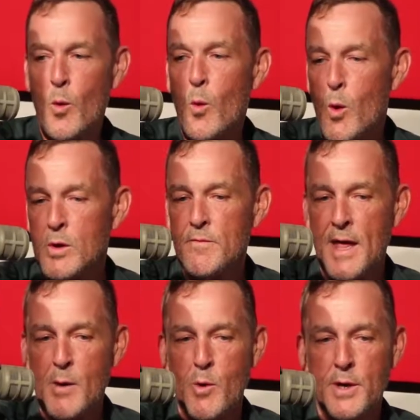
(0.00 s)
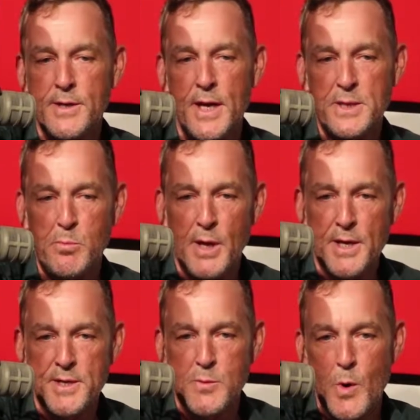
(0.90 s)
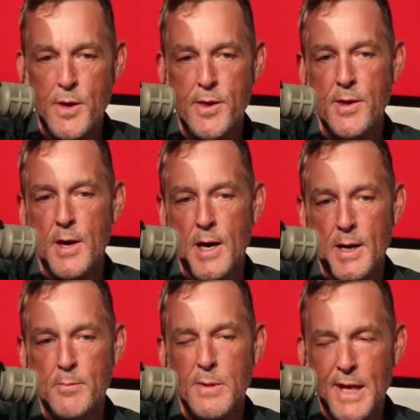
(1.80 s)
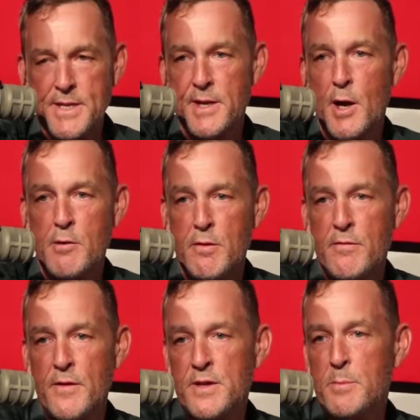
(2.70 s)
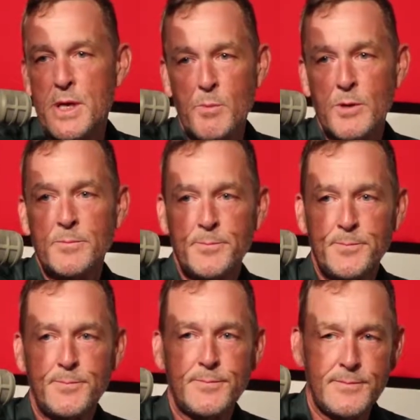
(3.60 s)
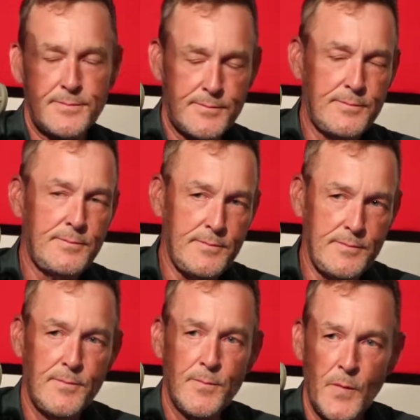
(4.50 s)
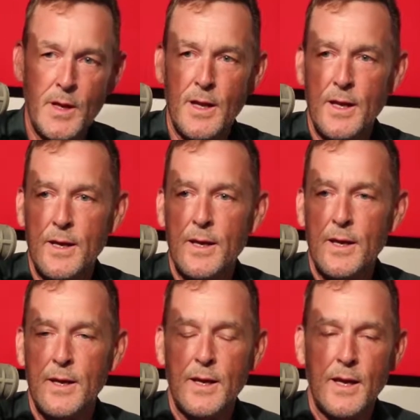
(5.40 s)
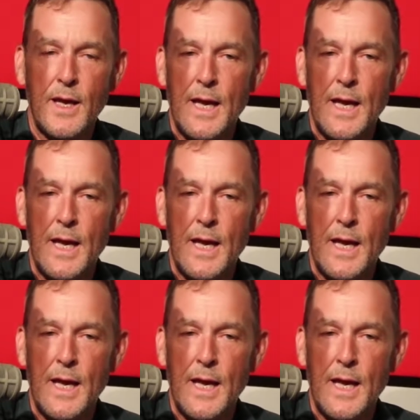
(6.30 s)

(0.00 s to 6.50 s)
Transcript: All of that work takes place with less than 150 people. Wow, that is massive.